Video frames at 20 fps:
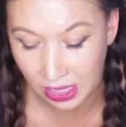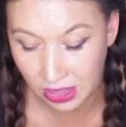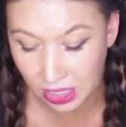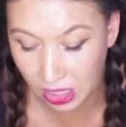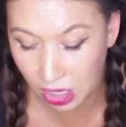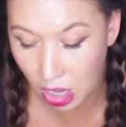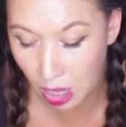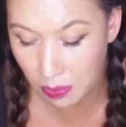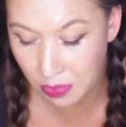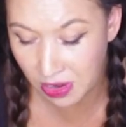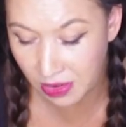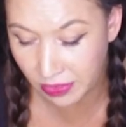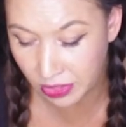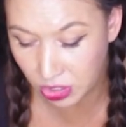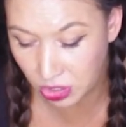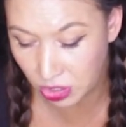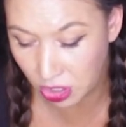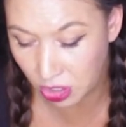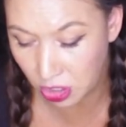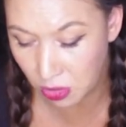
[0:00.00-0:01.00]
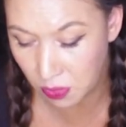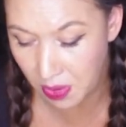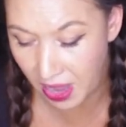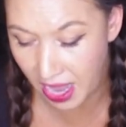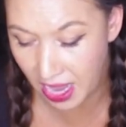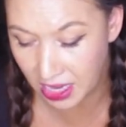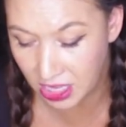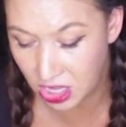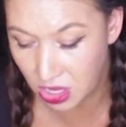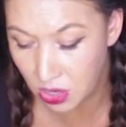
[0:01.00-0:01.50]
The copy of the starter
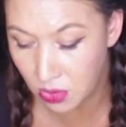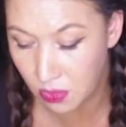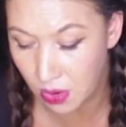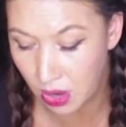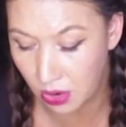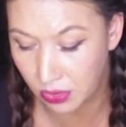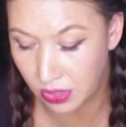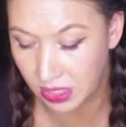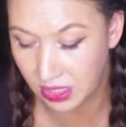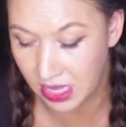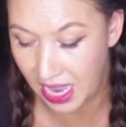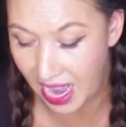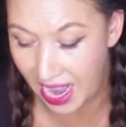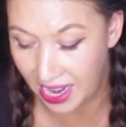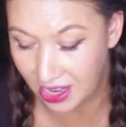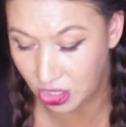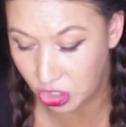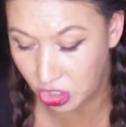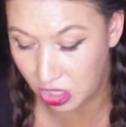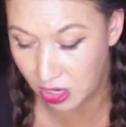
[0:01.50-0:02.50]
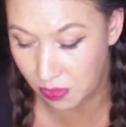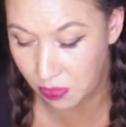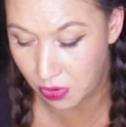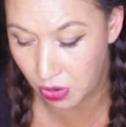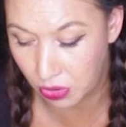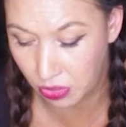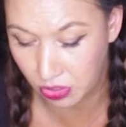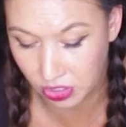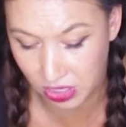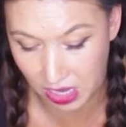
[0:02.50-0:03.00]
pack you own is actually a
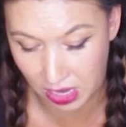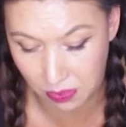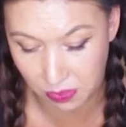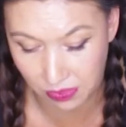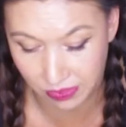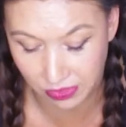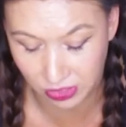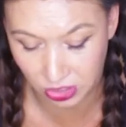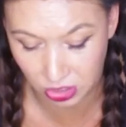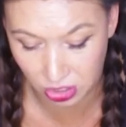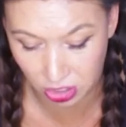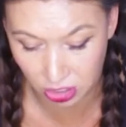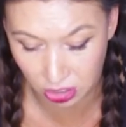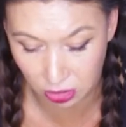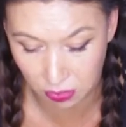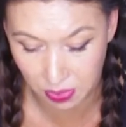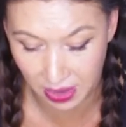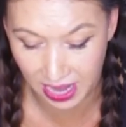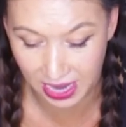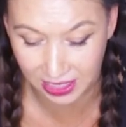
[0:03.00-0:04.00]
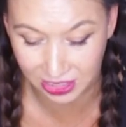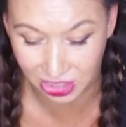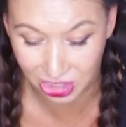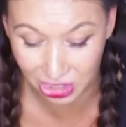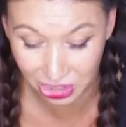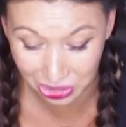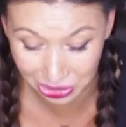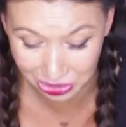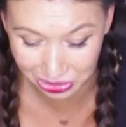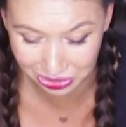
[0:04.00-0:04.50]
prototype of the starter pack
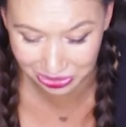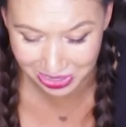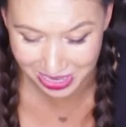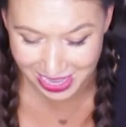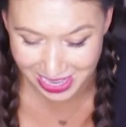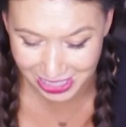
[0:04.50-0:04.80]
too,